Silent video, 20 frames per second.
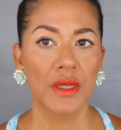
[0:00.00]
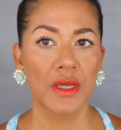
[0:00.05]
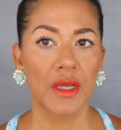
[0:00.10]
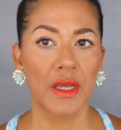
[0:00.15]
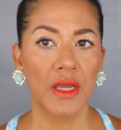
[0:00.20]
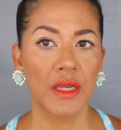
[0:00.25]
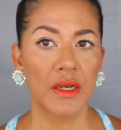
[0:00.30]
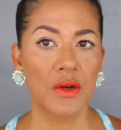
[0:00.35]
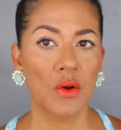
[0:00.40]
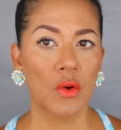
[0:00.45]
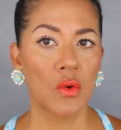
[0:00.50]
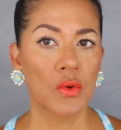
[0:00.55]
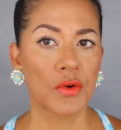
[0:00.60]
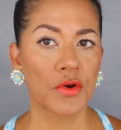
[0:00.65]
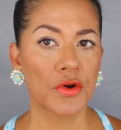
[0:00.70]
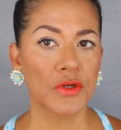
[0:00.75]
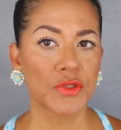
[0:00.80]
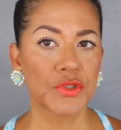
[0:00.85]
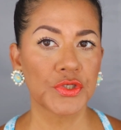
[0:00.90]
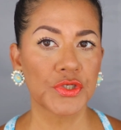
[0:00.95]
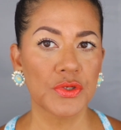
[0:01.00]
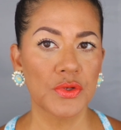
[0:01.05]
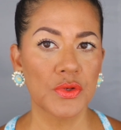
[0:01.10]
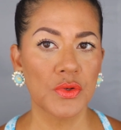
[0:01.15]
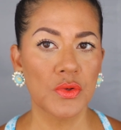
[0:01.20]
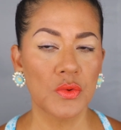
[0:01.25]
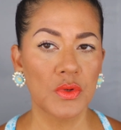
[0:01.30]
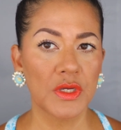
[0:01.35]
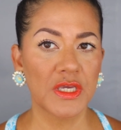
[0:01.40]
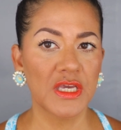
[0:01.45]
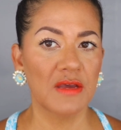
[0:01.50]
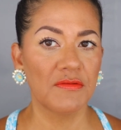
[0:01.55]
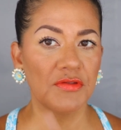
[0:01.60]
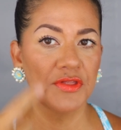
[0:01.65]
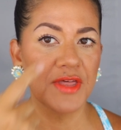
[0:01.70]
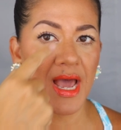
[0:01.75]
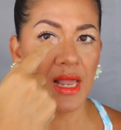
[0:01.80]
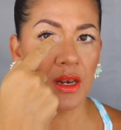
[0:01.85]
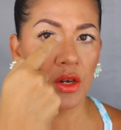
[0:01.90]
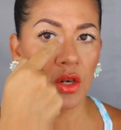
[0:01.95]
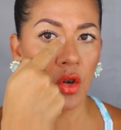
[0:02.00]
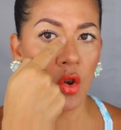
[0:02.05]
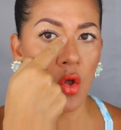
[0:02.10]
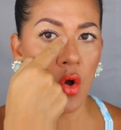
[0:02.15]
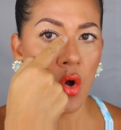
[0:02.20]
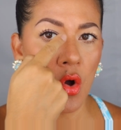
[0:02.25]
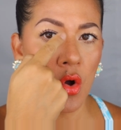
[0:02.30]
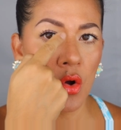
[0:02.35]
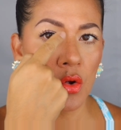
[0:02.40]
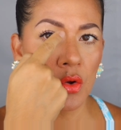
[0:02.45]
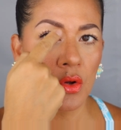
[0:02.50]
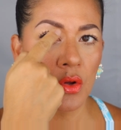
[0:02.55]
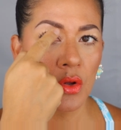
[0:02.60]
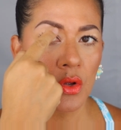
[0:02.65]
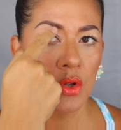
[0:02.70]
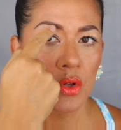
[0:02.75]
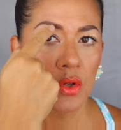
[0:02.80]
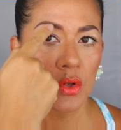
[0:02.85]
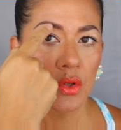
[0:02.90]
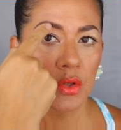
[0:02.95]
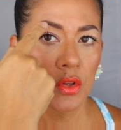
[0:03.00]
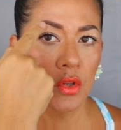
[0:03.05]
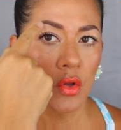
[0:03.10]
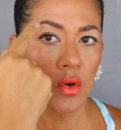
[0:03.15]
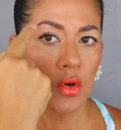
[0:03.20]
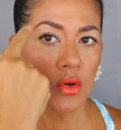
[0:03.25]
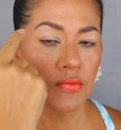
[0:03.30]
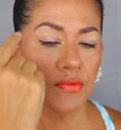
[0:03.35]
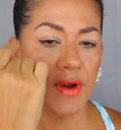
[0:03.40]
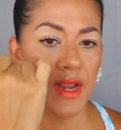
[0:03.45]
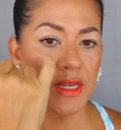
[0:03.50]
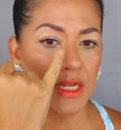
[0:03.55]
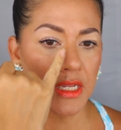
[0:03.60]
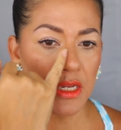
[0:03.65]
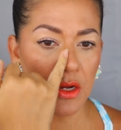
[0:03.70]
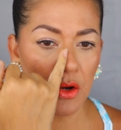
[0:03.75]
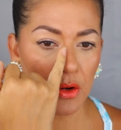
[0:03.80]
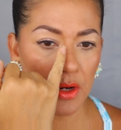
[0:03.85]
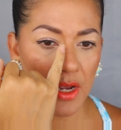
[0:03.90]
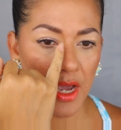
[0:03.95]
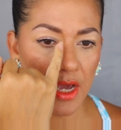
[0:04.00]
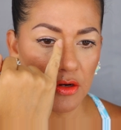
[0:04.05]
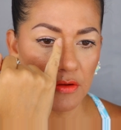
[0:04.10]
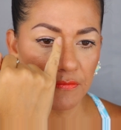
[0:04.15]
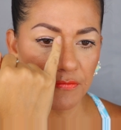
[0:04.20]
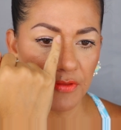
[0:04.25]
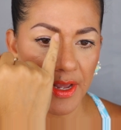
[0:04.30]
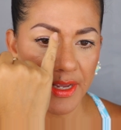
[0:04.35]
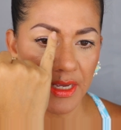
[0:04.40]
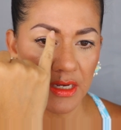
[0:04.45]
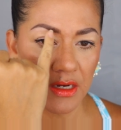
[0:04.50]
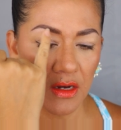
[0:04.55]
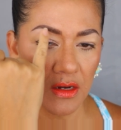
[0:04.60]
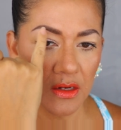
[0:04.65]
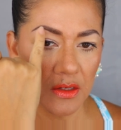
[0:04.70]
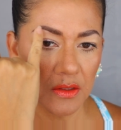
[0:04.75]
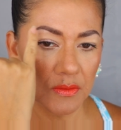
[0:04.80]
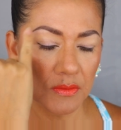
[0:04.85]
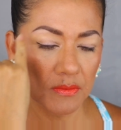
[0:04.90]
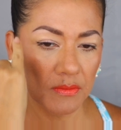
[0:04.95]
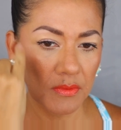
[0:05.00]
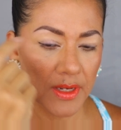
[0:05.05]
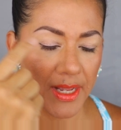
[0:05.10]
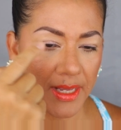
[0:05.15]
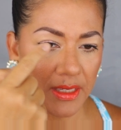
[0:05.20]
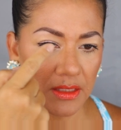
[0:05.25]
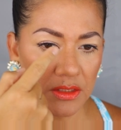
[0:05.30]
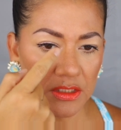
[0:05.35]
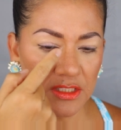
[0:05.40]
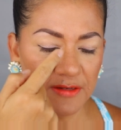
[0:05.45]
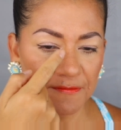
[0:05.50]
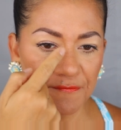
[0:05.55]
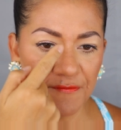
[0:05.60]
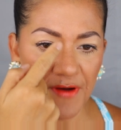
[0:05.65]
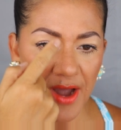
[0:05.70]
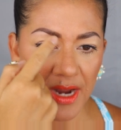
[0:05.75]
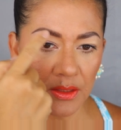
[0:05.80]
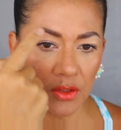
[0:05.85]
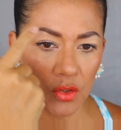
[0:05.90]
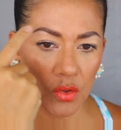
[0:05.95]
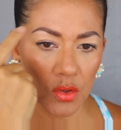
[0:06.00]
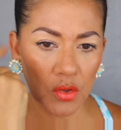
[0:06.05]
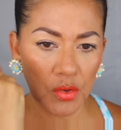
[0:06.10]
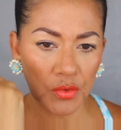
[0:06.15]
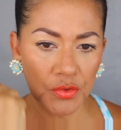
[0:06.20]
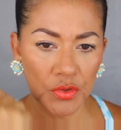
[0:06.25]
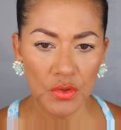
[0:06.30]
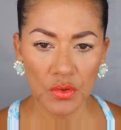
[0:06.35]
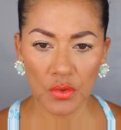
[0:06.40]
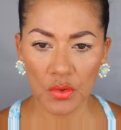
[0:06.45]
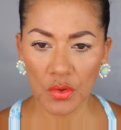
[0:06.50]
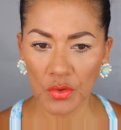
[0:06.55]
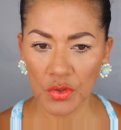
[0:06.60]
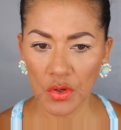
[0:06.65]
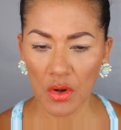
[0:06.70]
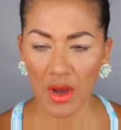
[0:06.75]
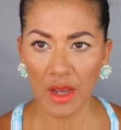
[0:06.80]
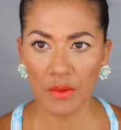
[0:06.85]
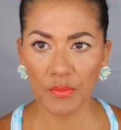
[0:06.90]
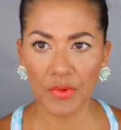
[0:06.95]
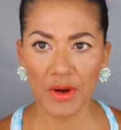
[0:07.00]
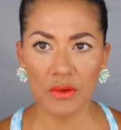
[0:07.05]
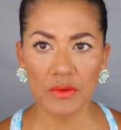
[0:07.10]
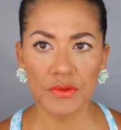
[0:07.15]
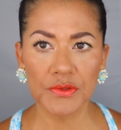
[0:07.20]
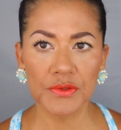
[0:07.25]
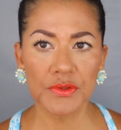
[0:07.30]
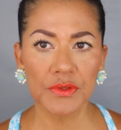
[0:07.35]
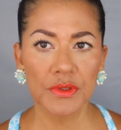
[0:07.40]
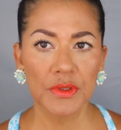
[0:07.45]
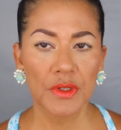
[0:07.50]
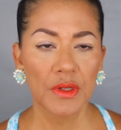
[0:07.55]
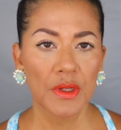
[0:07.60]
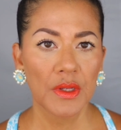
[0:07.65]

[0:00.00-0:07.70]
in order to give that long look right here, kind of like defined look on your eyebrows.